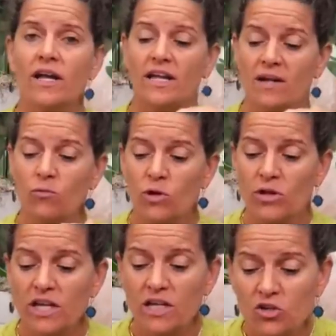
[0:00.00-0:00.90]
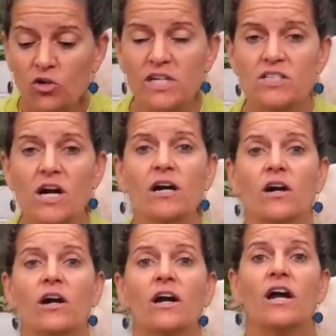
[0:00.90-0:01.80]
it will increase
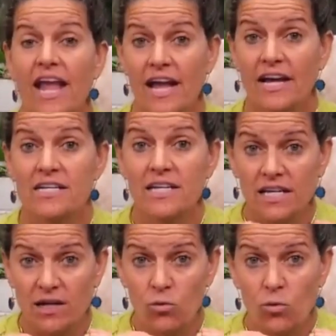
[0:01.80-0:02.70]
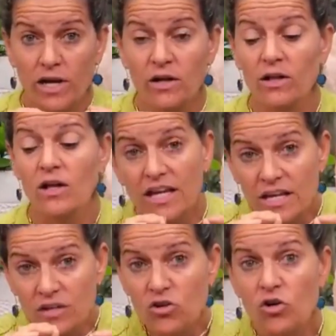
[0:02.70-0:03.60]
hunger and it will
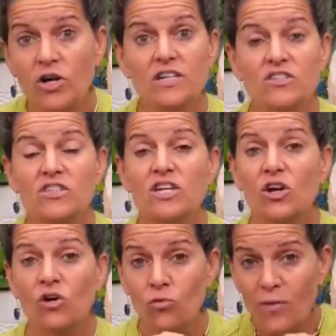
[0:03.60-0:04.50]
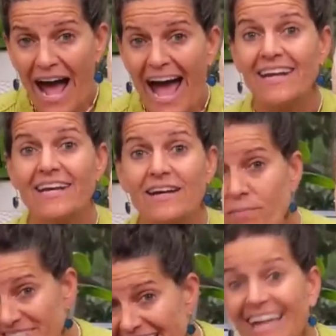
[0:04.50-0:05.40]
increase the erratic
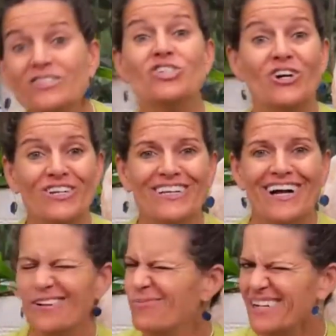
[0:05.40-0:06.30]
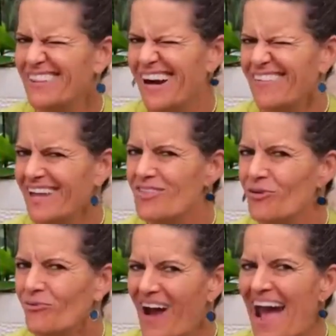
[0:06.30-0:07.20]
potential, I'll put it that way, the
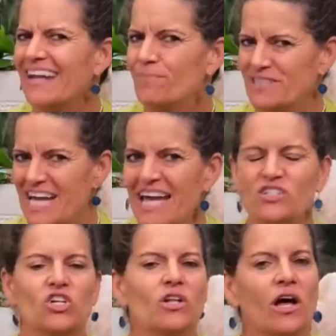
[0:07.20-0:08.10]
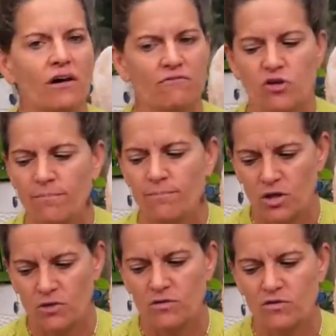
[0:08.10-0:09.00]
erratic potential of your
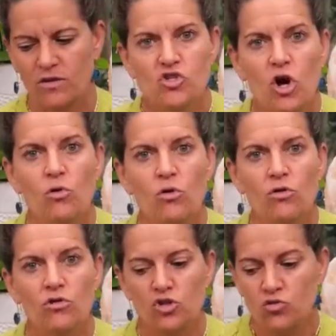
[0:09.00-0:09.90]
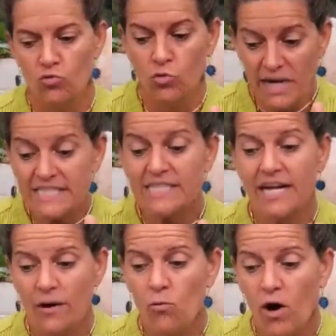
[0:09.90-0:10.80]
moods. So the reason
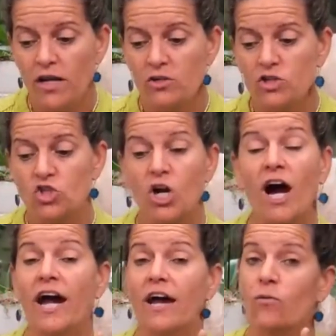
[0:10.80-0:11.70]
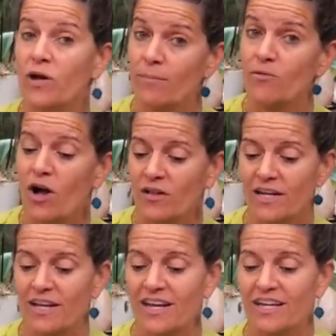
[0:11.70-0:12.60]
I want you to try what I'm
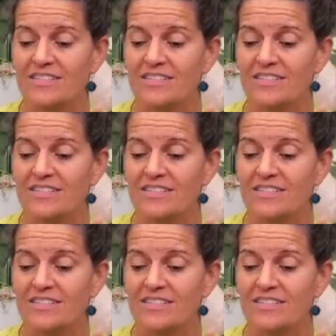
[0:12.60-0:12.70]
calling a